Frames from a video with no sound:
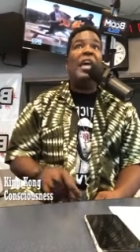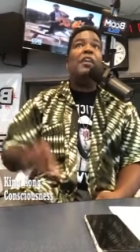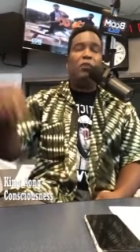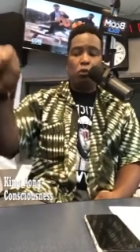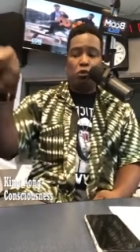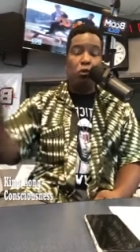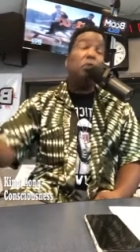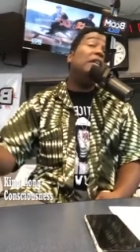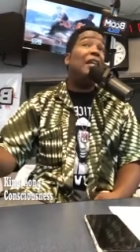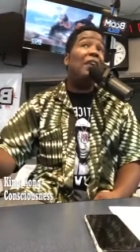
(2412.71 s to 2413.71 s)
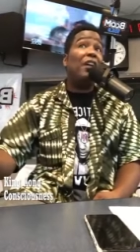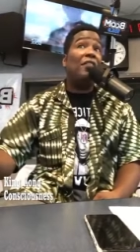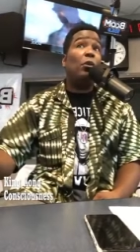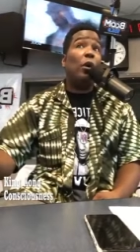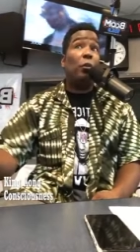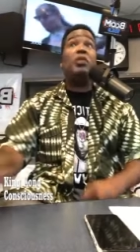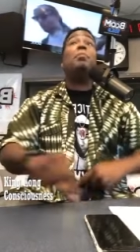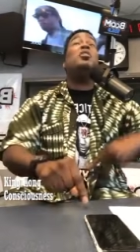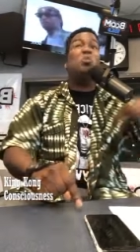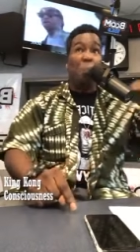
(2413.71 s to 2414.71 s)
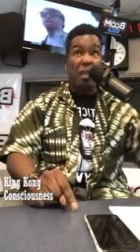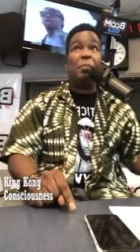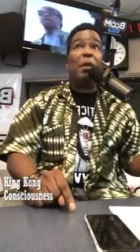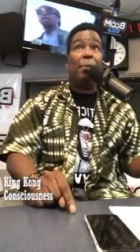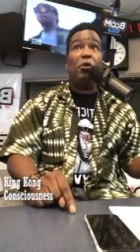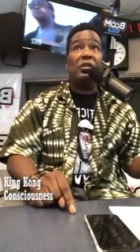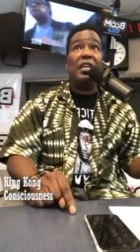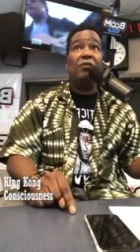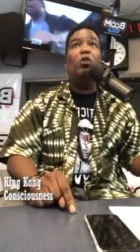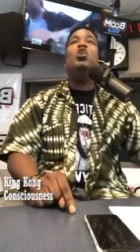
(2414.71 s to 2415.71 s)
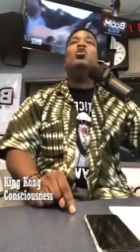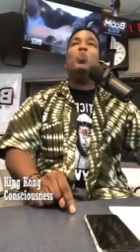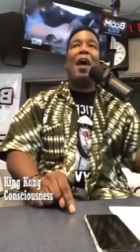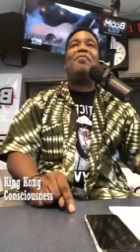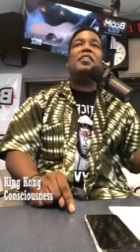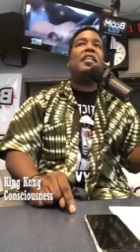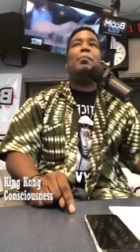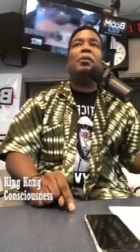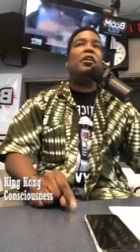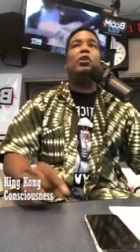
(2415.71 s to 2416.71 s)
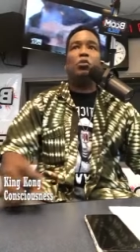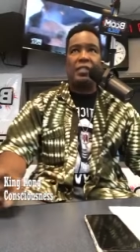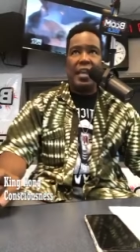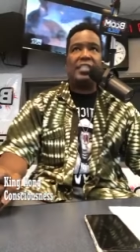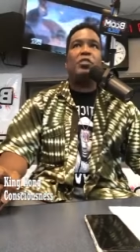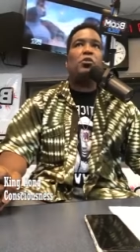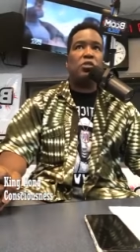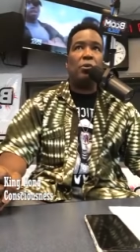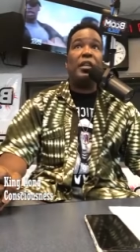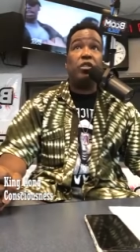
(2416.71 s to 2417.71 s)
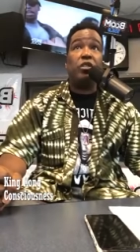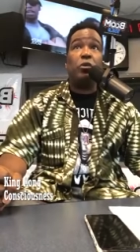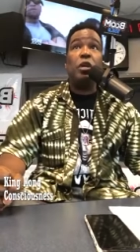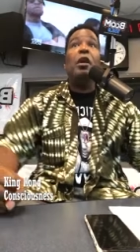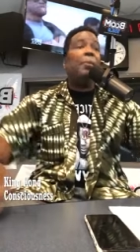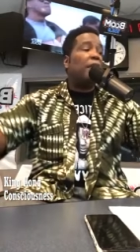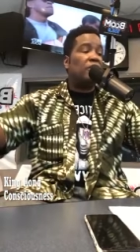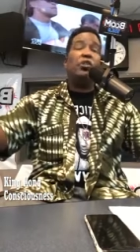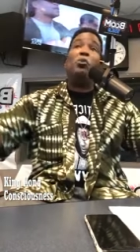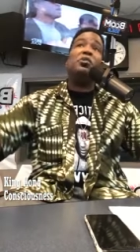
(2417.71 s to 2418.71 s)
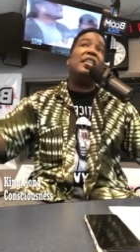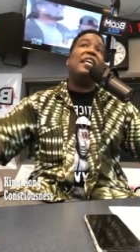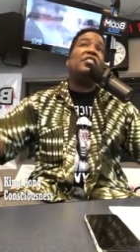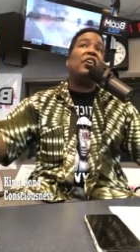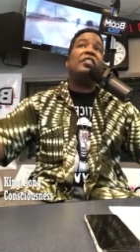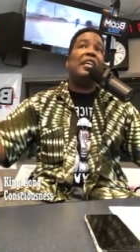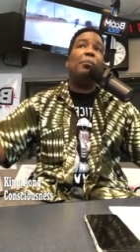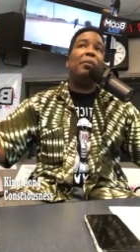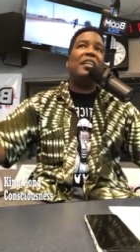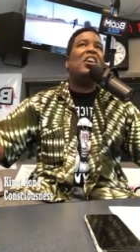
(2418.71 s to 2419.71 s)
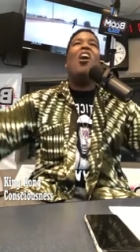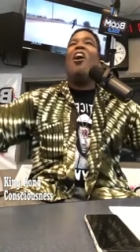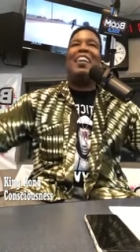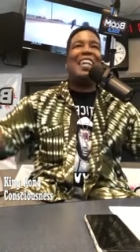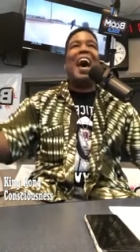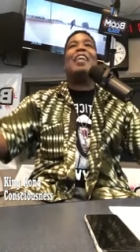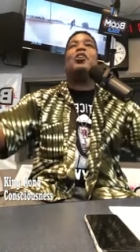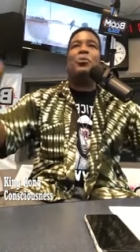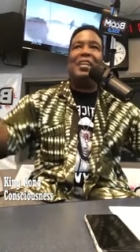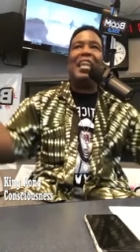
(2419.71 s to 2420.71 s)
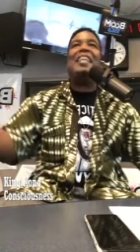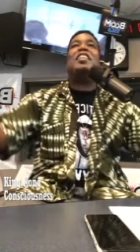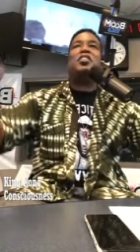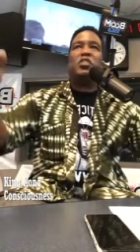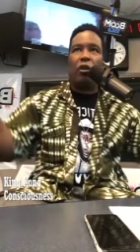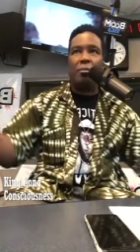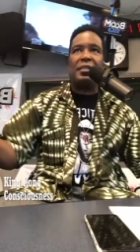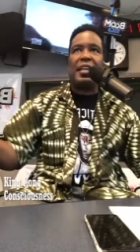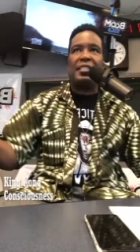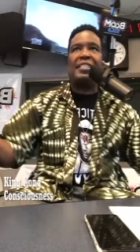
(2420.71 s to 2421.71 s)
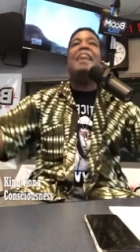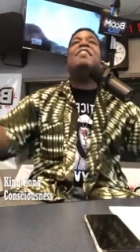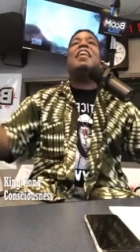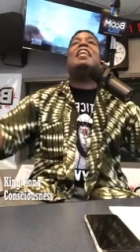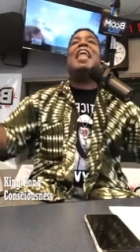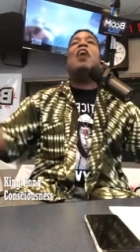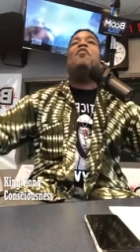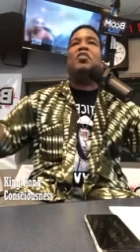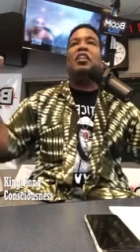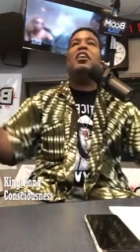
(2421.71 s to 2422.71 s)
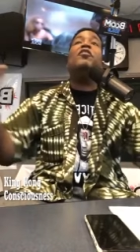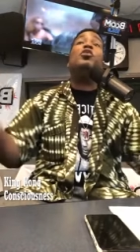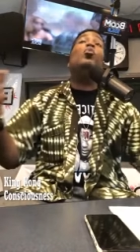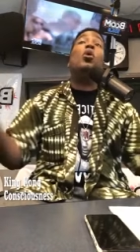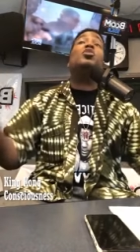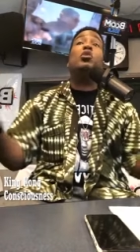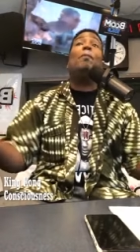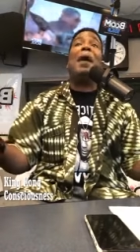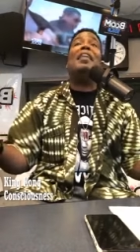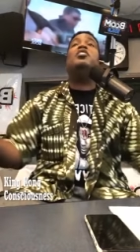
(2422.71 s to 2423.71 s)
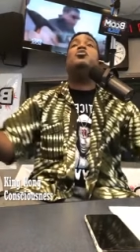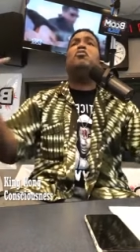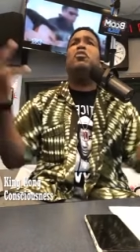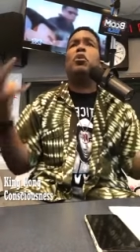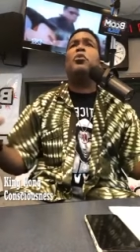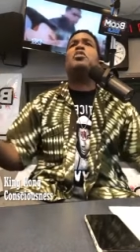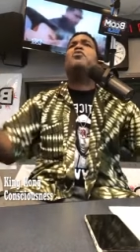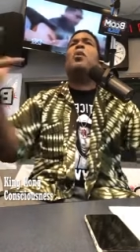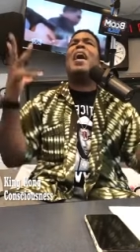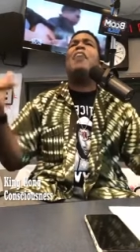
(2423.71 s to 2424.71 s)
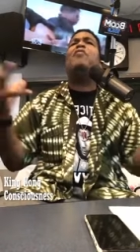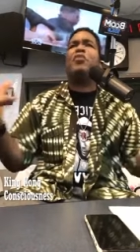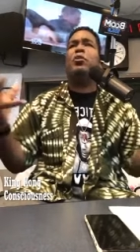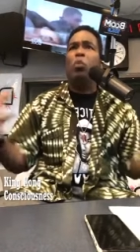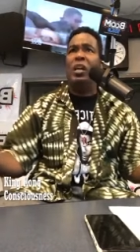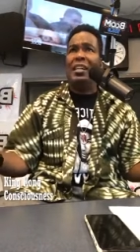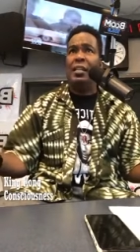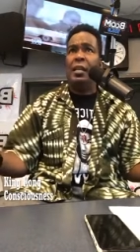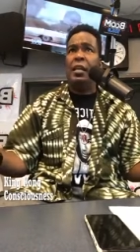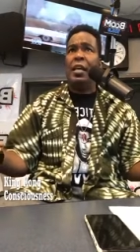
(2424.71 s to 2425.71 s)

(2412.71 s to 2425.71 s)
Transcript: And if you truly love everyone, which means you must be opposed to evil, you have to take political stances on certain issues, because those things that are taking place are not creating the circumstances that allow for the love you want so badly to flourish for everyone.